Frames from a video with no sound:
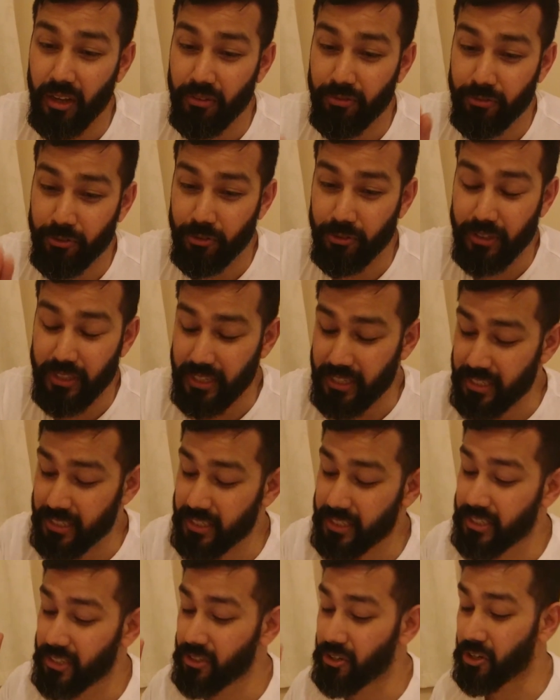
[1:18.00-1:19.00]
through
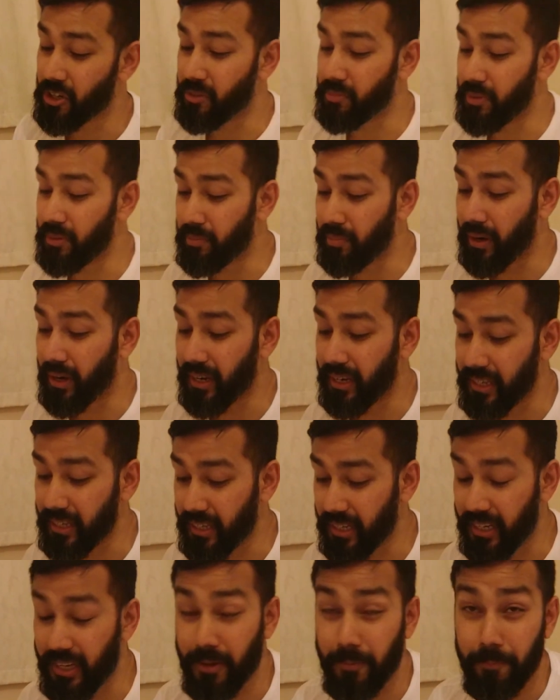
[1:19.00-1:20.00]
this, you're going to be buying
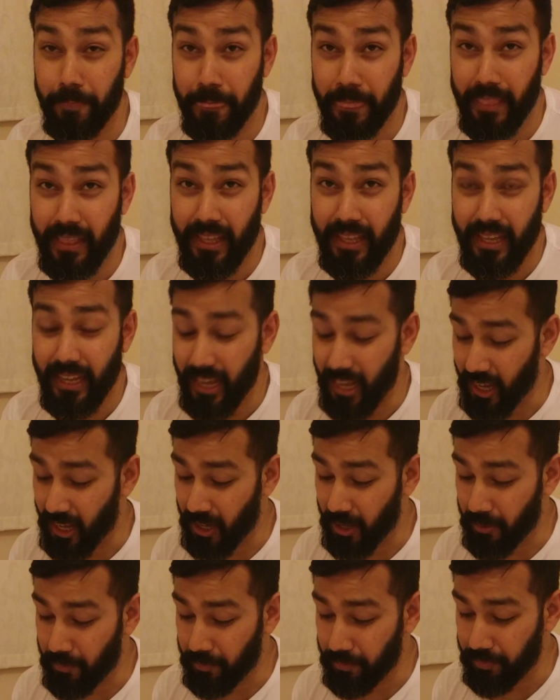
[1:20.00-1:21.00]
it
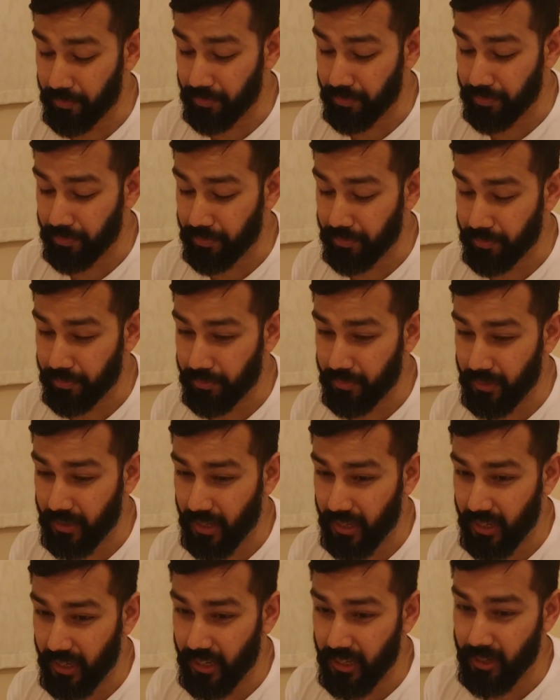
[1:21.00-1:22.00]

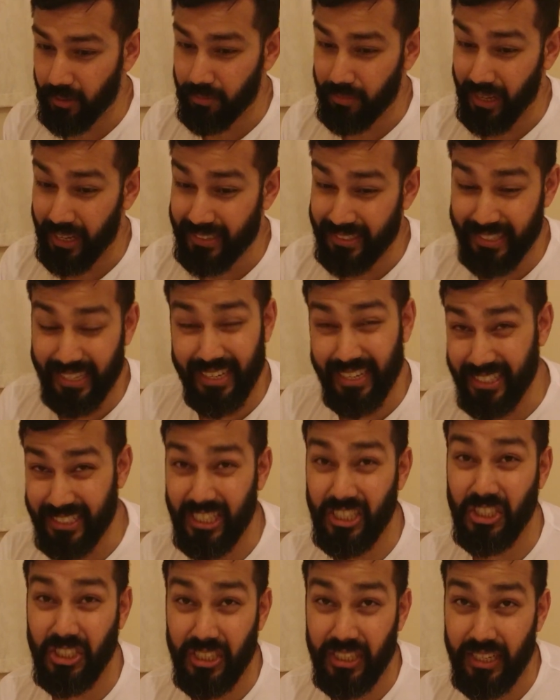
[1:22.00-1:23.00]
as
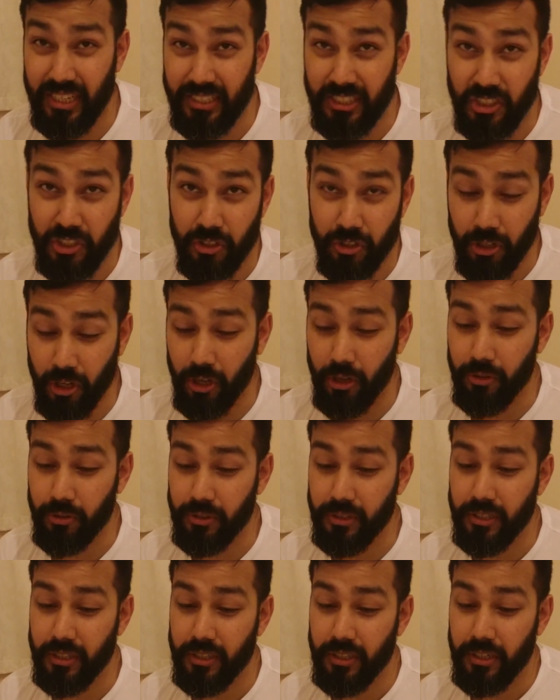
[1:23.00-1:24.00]
essentially a digital
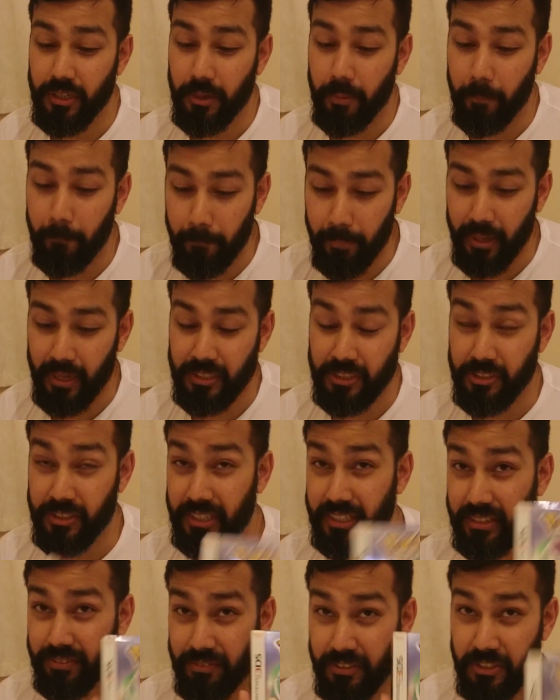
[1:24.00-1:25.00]
code, but you
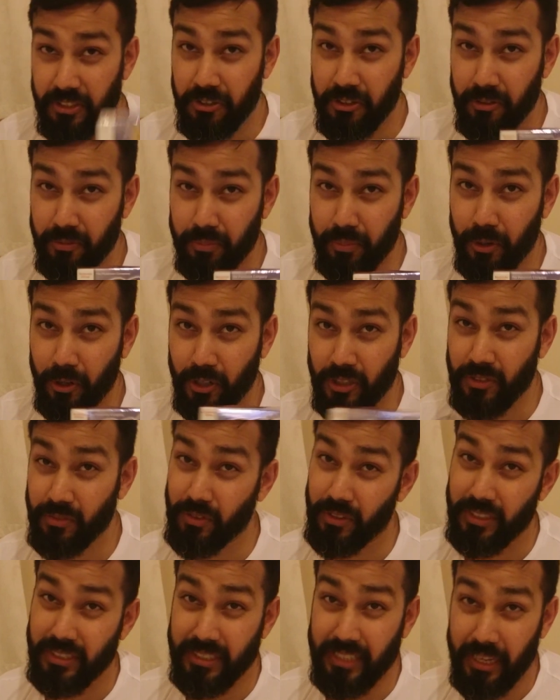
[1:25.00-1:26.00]
get the physical box
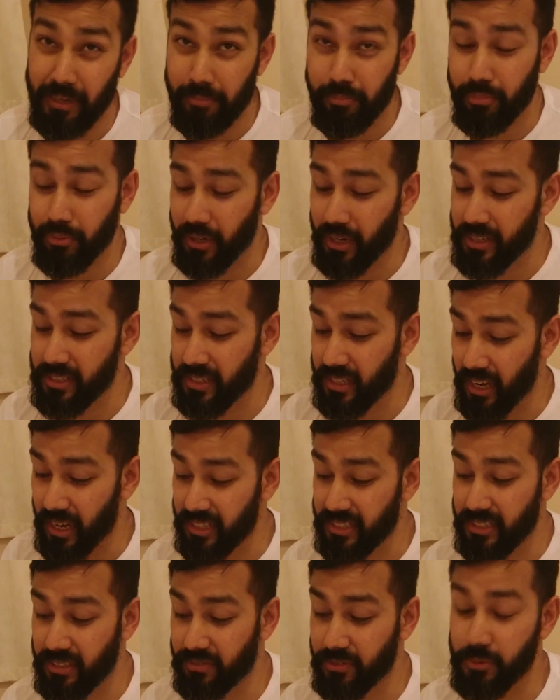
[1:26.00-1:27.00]
for the same price
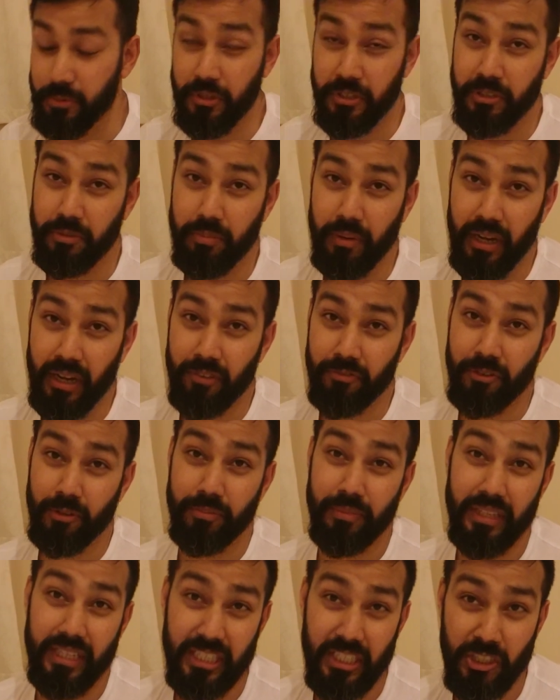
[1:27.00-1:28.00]
as if you were to buy it from
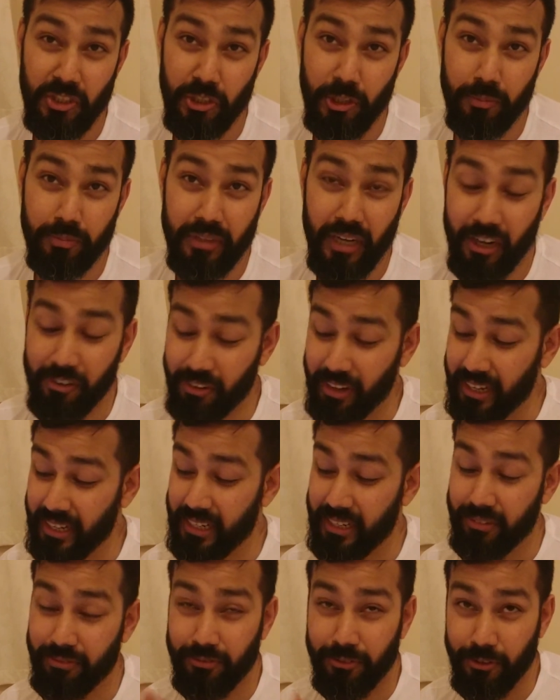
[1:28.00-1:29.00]
the eShop
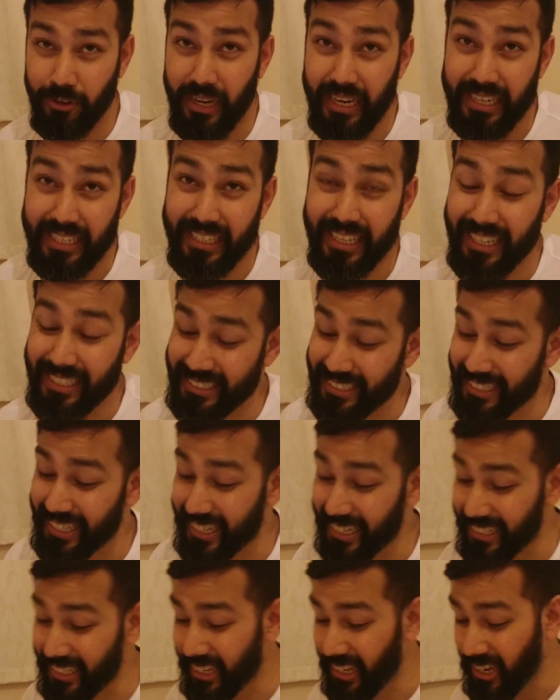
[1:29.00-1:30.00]
directly for
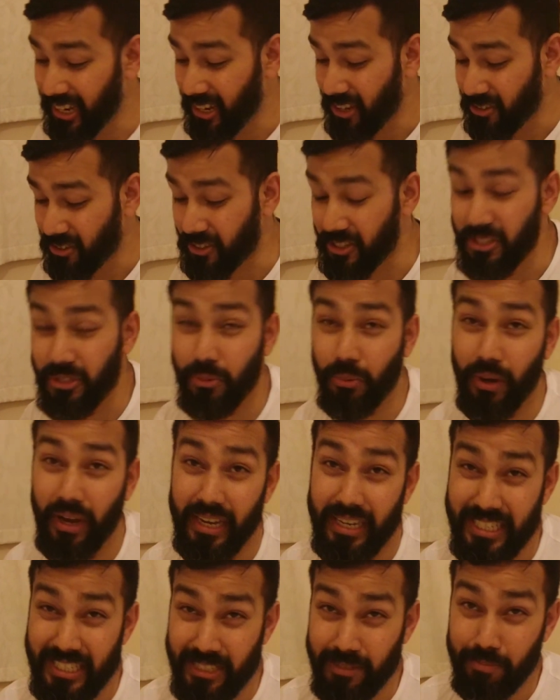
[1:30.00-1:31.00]
$8.99. So this is
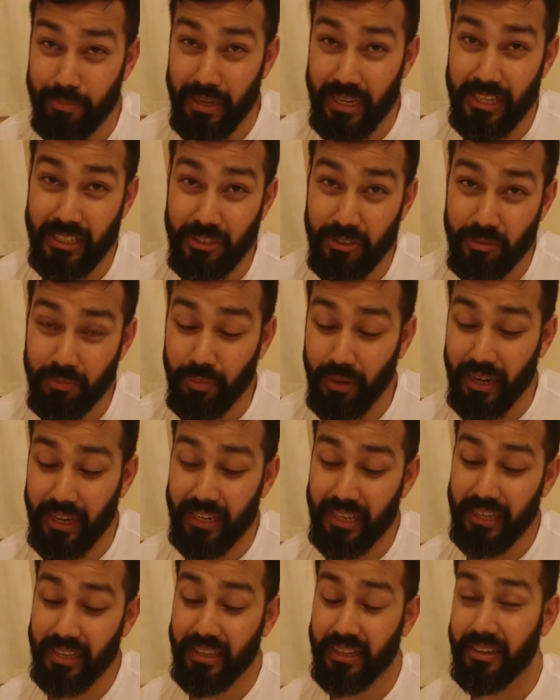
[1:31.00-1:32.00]
why it's better to buy
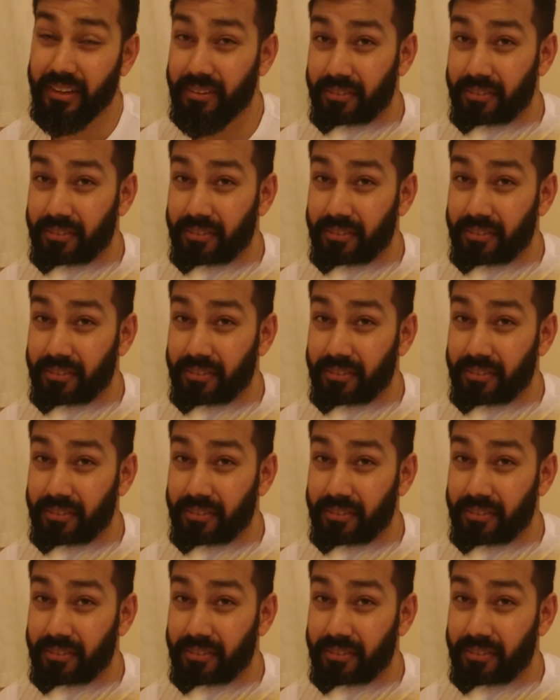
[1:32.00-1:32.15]
it